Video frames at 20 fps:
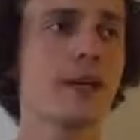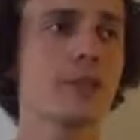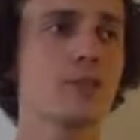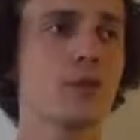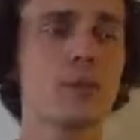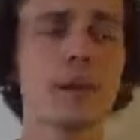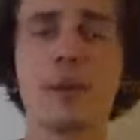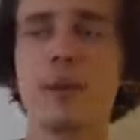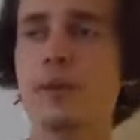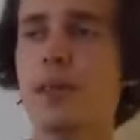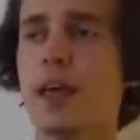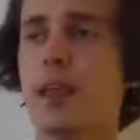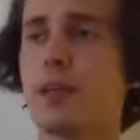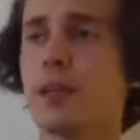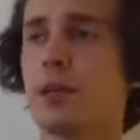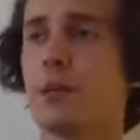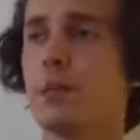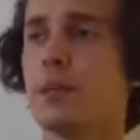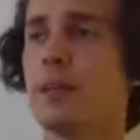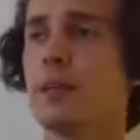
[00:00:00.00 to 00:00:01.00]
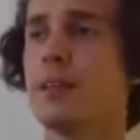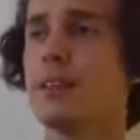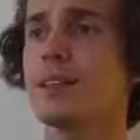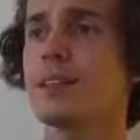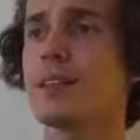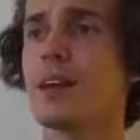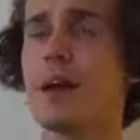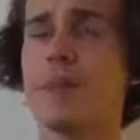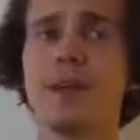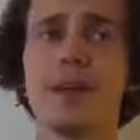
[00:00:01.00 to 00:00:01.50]
You guys remember that little
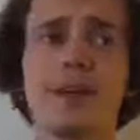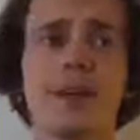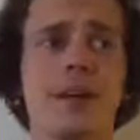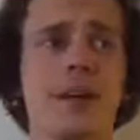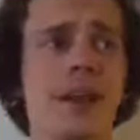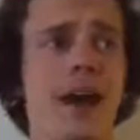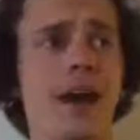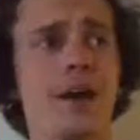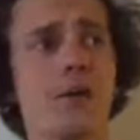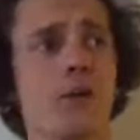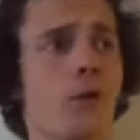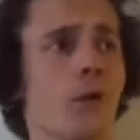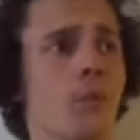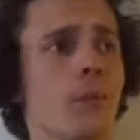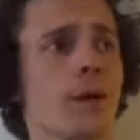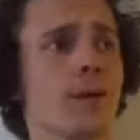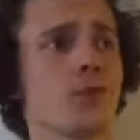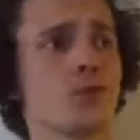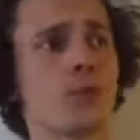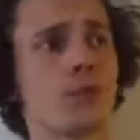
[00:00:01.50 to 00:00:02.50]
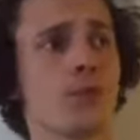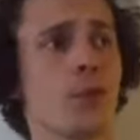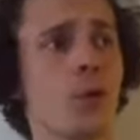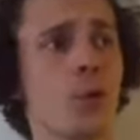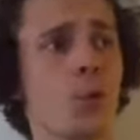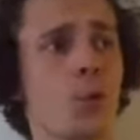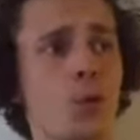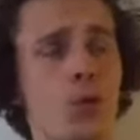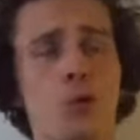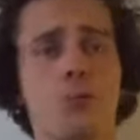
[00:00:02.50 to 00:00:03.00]
place? I mean, nine whole months with
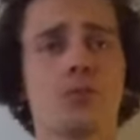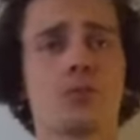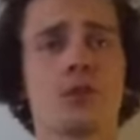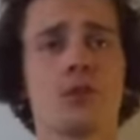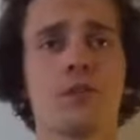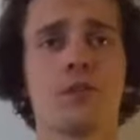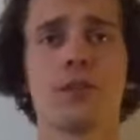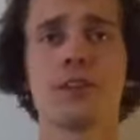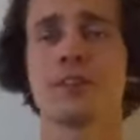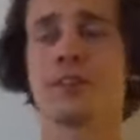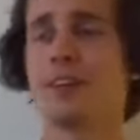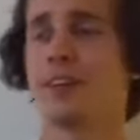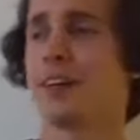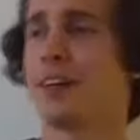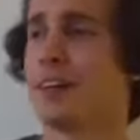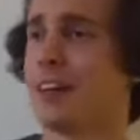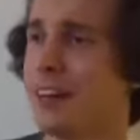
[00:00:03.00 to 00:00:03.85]
no womb service?